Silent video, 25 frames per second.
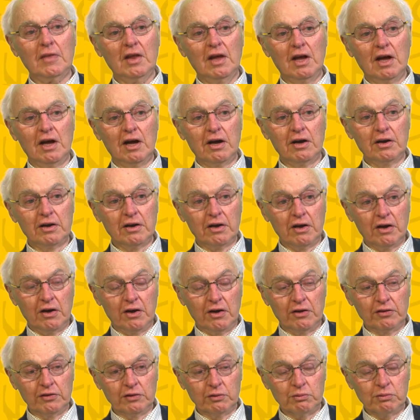
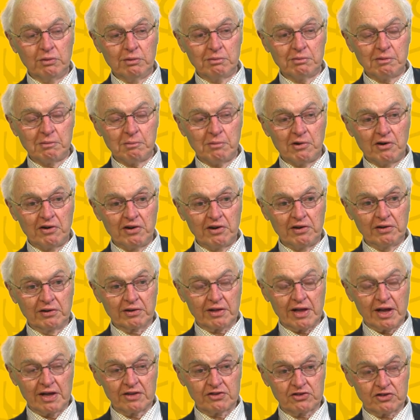on the War Memorial
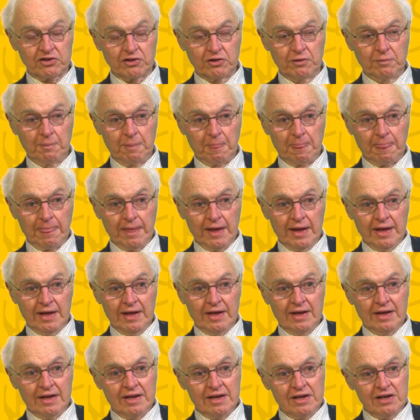Council,
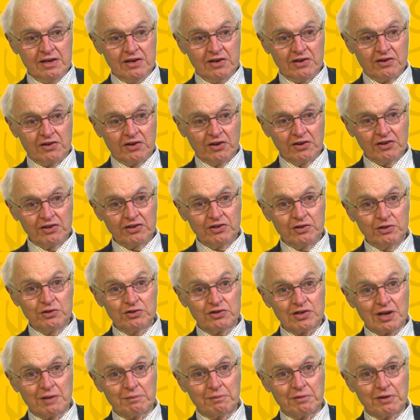you've got to do
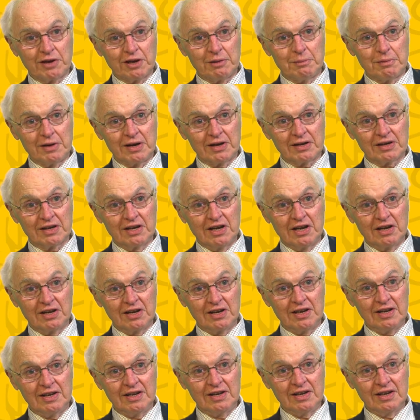something about
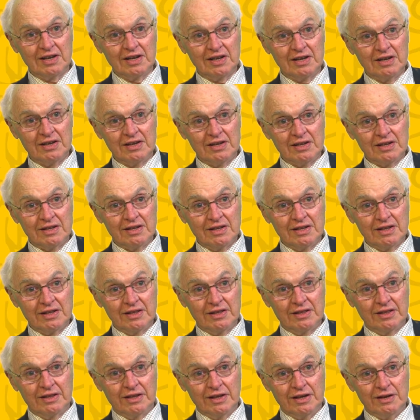getting
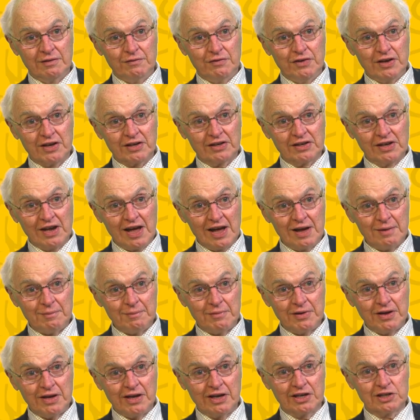the
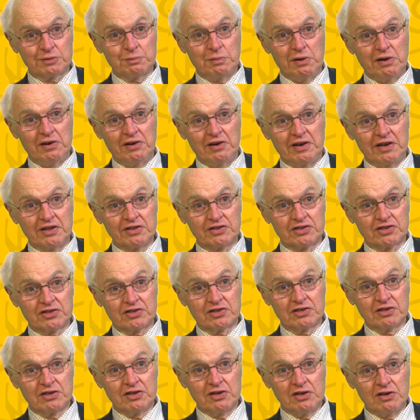Vietnam
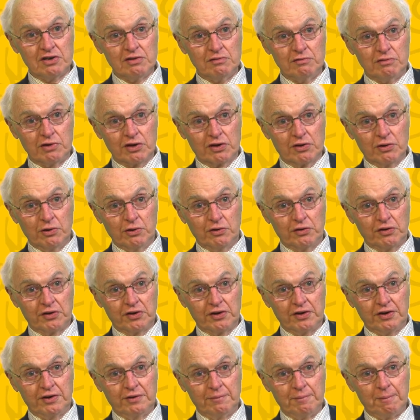experience
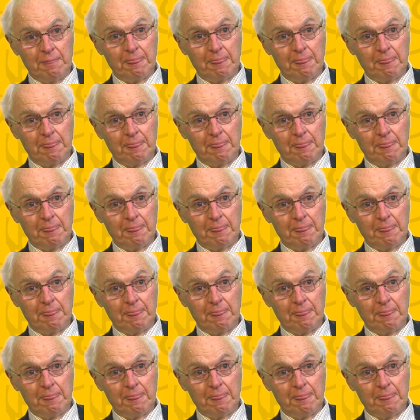recorded.